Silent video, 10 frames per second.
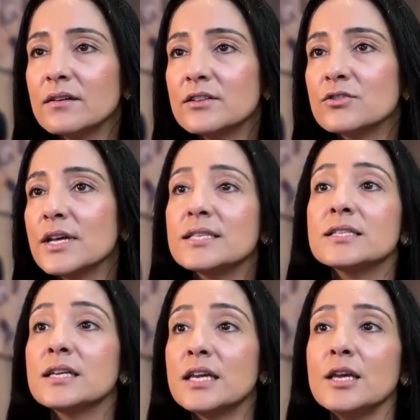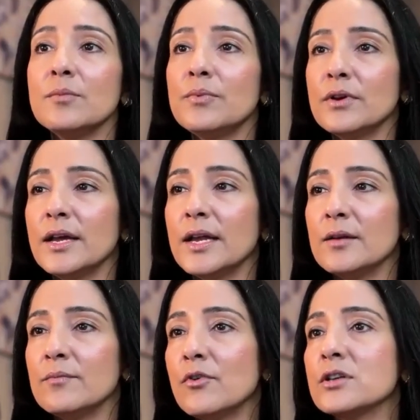So that's a keep
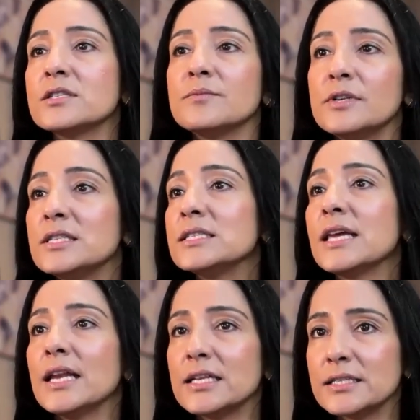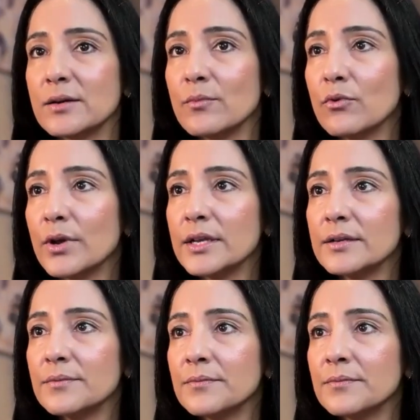and possibly scale at some point.